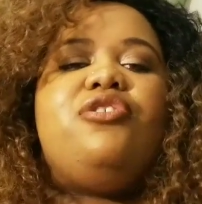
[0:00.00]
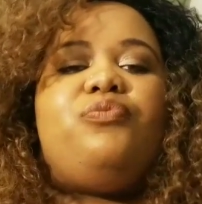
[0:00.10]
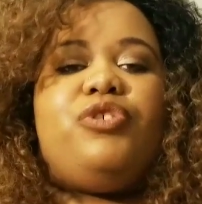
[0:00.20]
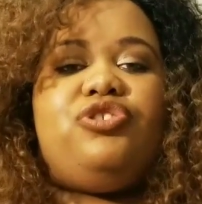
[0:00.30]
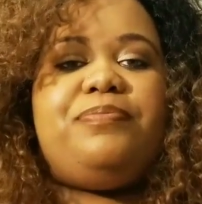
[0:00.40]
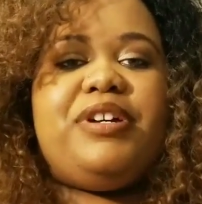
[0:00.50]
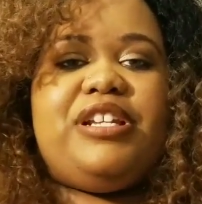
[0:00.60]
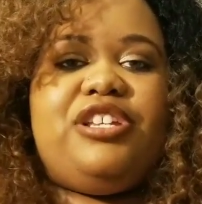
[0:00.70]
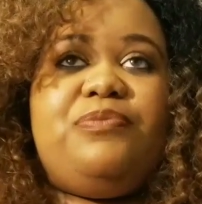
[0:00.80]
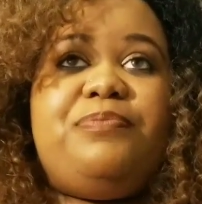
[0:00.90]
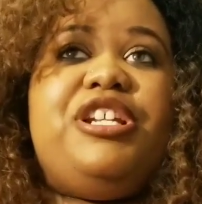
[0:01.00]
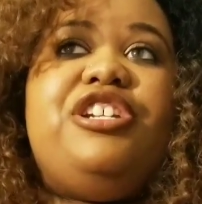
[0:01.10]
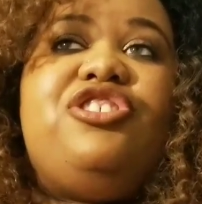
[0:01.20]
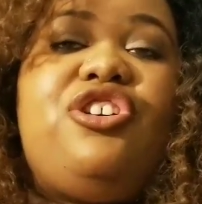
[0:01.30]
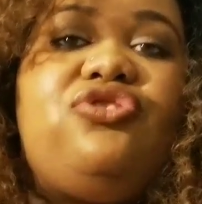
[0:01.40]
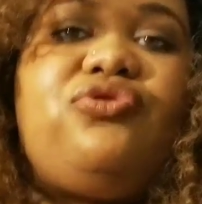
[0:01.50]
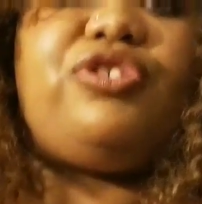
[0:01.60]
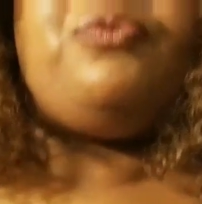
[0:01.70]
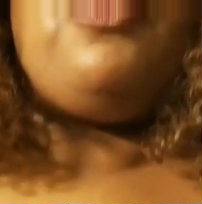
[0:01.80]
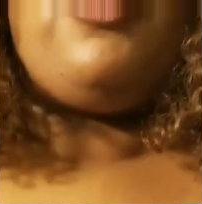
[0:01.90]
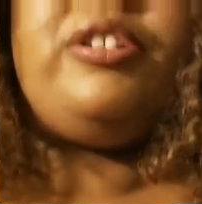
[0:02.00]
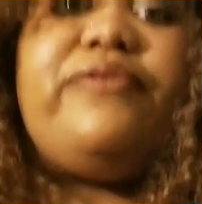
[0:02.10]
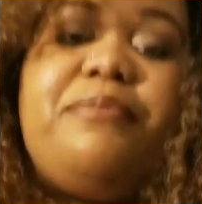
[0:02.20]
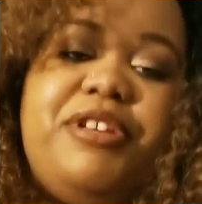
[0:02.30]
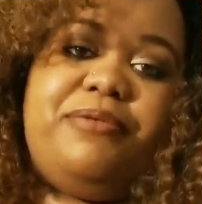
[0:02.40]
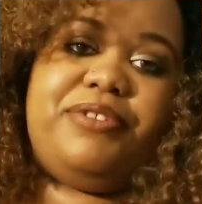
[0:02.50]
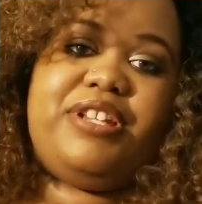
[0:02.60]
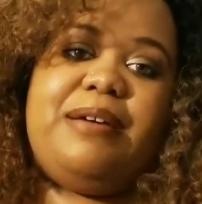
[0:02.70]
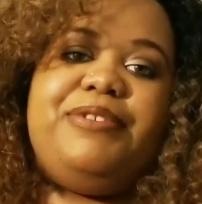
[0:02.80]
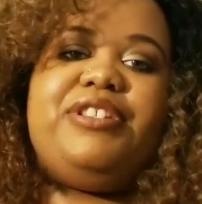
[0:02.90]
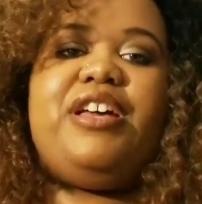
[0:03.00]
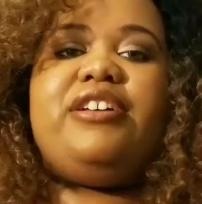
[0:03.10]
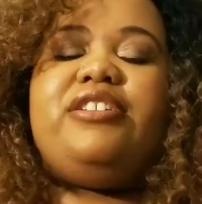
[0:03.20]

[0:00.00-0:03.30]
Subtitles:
Once you put in a surgery you want. For me, it was tummy tuck.